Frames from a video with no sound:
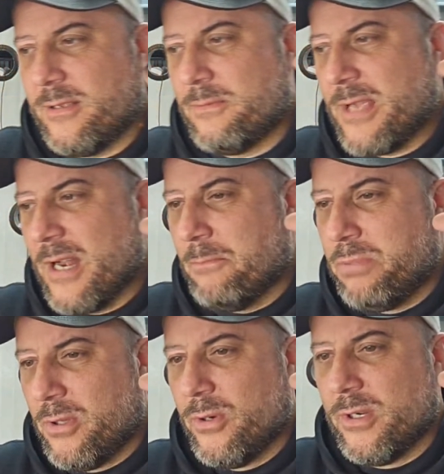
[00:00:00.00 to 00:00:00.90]
kind of
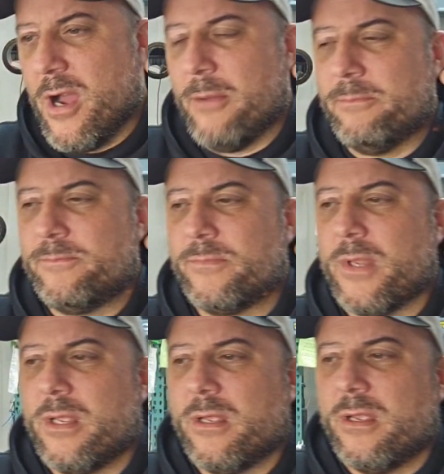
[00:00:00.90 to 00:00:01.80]
blew it up,
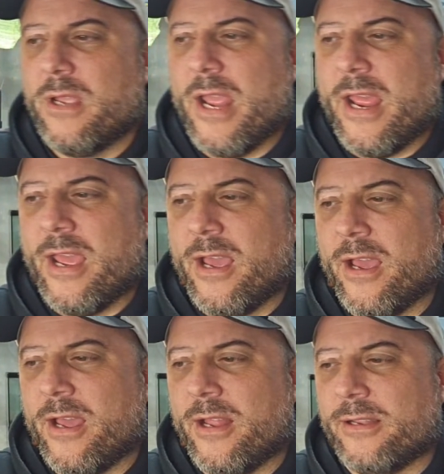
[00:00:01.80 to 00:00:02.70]

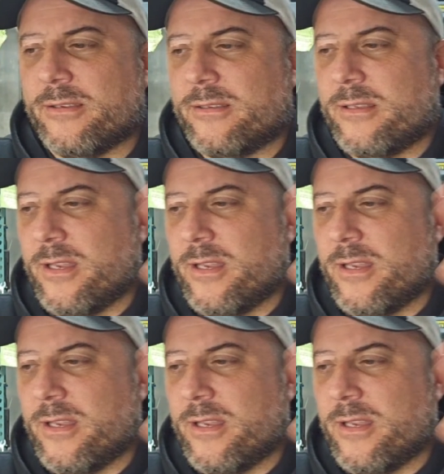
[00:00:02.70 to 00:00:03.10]
and